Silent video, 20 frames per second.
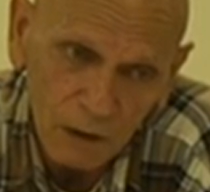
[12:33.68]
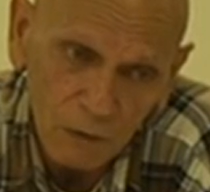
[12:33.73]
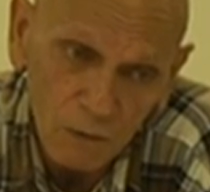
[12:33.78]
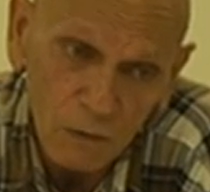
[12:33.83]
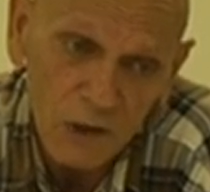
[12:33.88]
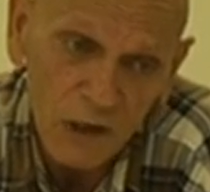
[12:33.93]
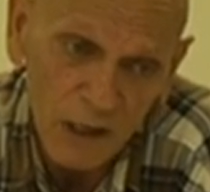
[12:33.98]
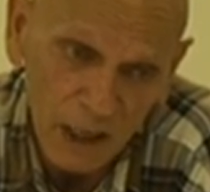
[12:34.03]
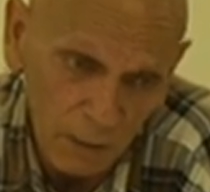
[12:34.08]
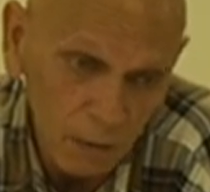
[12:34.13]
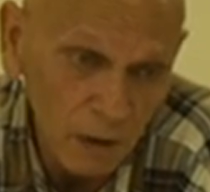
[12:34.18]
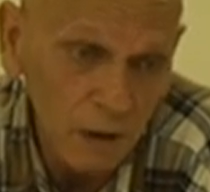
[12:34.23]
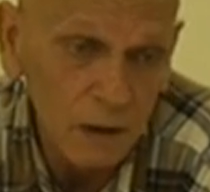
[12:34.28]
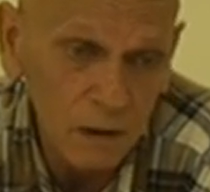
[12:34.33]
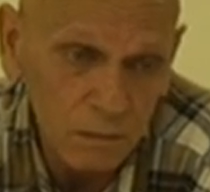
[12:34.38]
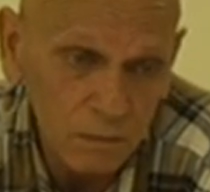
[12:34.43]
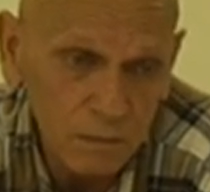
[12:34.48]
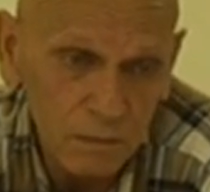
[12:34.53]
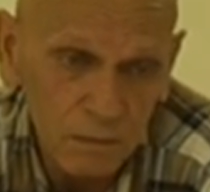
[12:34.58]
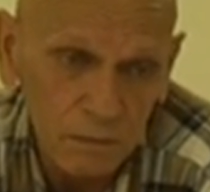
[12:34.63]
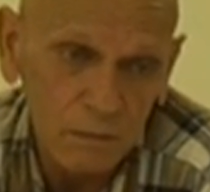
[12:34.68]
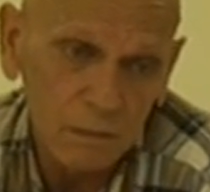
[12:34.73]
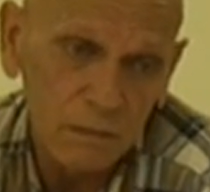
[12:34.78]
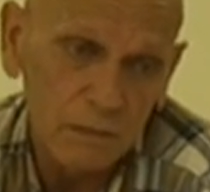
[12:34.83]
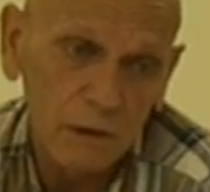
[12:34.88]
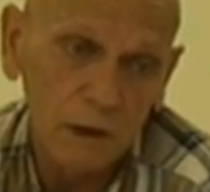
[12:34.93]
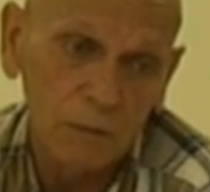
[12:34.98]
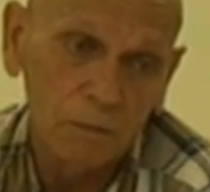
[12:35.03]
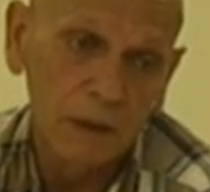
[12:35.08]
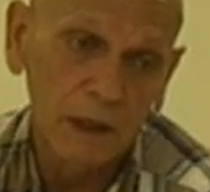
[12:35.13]
was able to
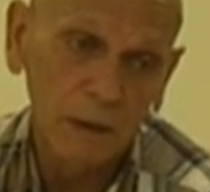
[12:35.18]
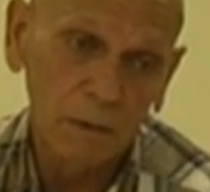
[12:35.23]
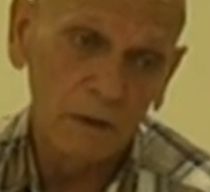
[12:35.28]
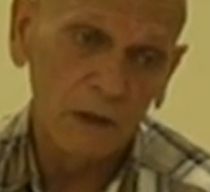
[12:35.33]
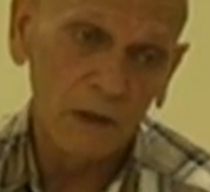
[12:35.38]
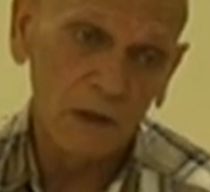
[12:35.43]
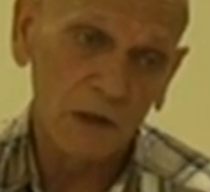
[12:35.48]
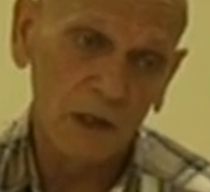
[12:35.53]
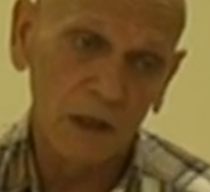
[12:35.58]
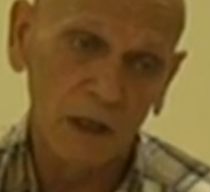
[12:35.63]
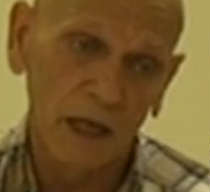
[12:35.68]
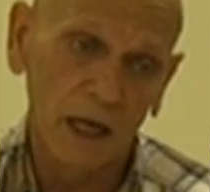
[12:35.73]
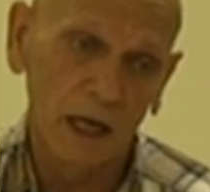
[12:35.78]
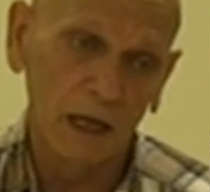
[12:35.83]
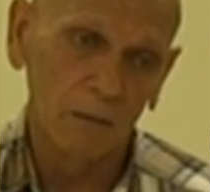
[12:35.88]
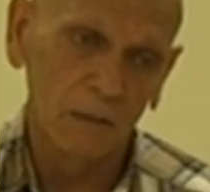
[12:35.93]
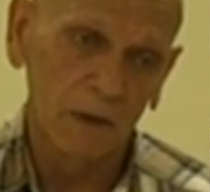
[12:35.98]
get people to sit down,